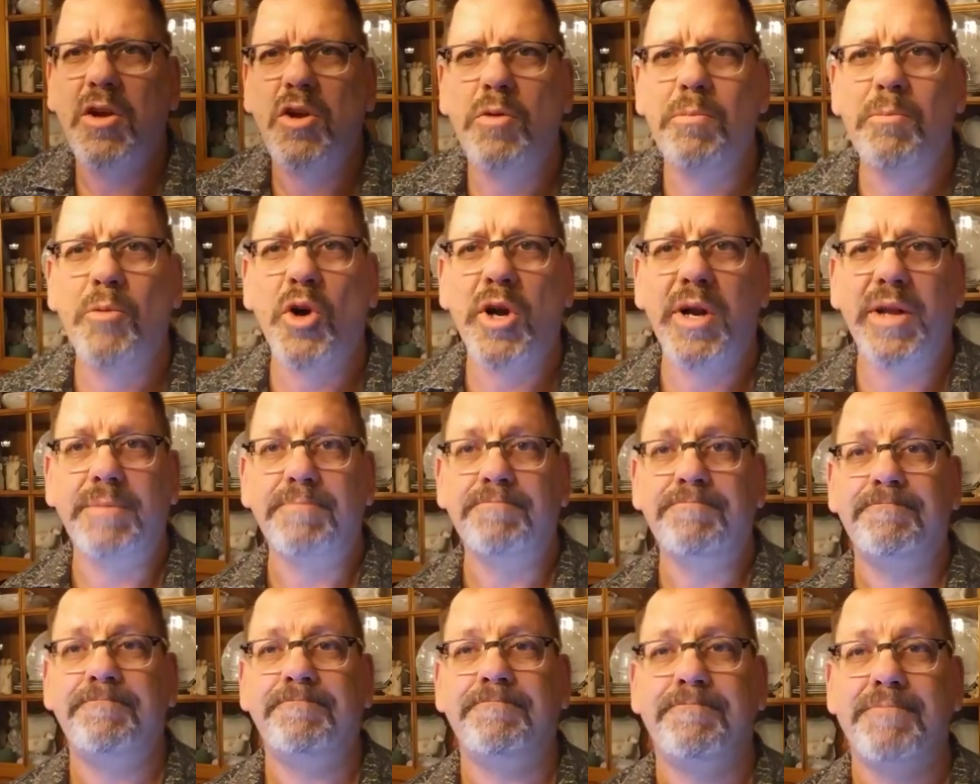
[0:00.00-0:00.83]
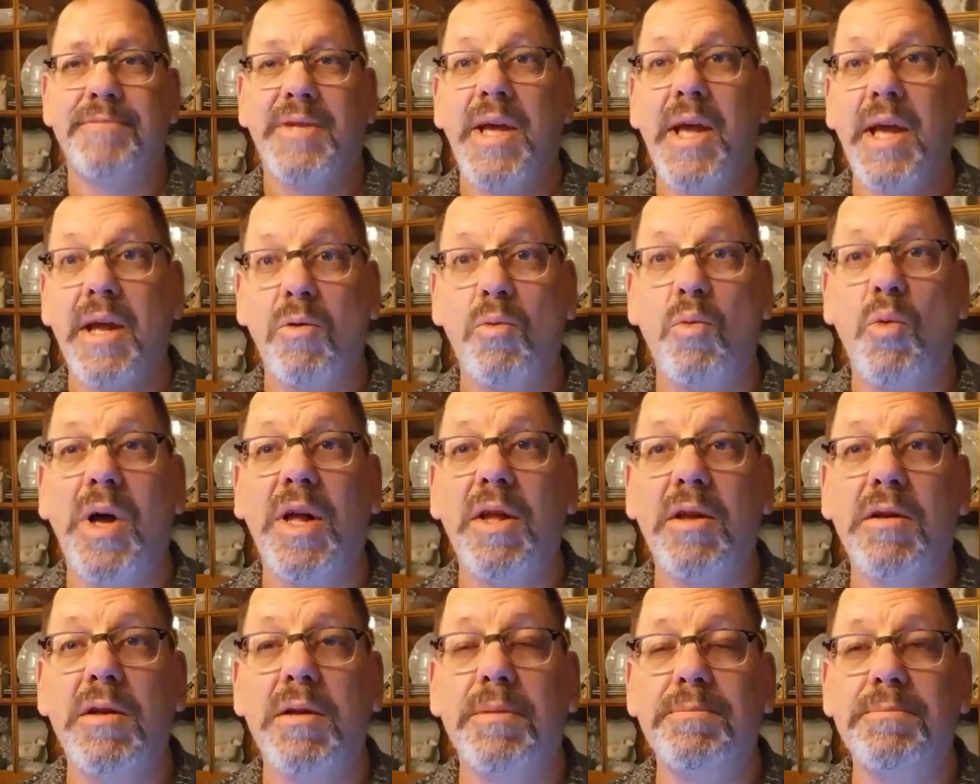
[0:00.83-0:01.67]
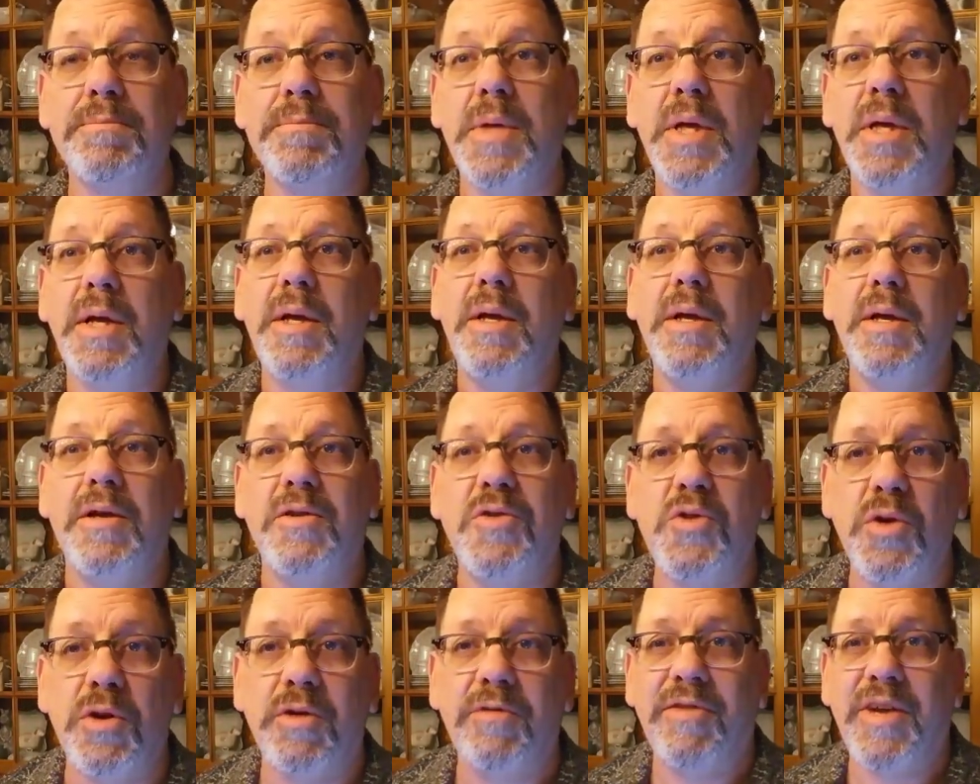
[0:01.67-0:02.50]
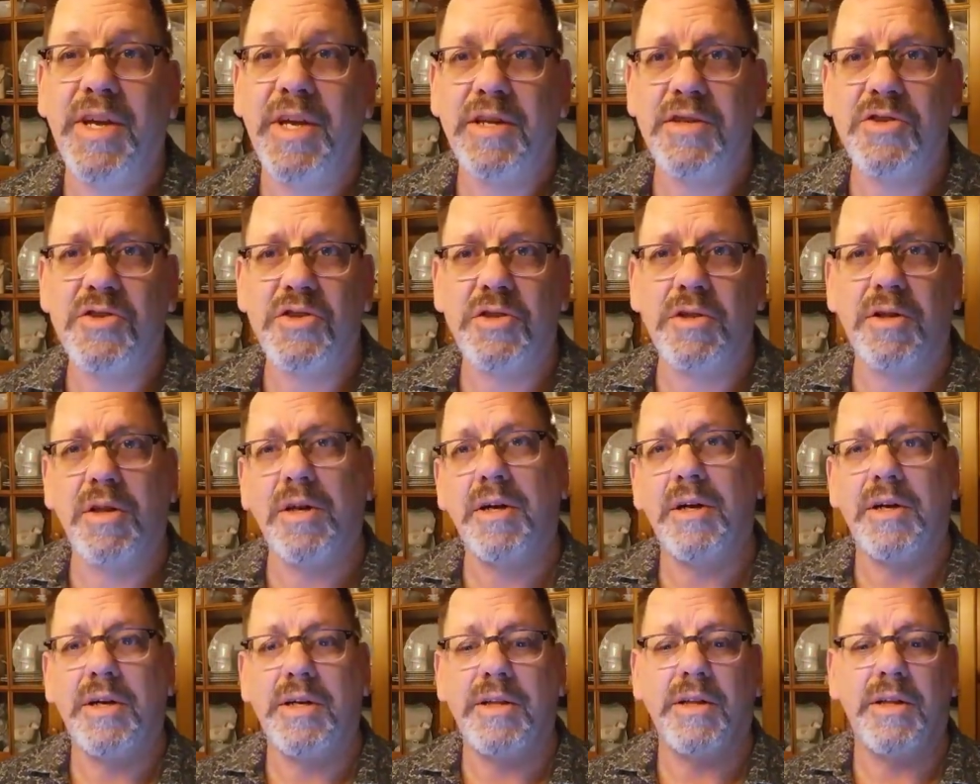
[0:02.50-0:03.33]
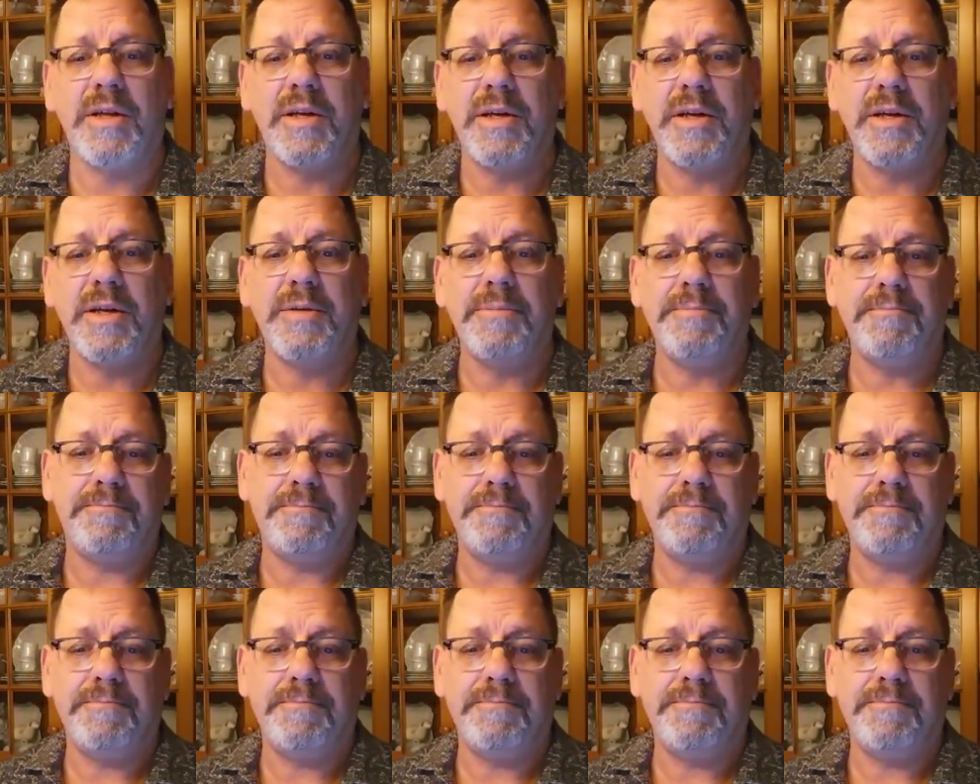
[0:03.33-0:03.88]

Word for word: Good morning, and welcome to Evangel Online.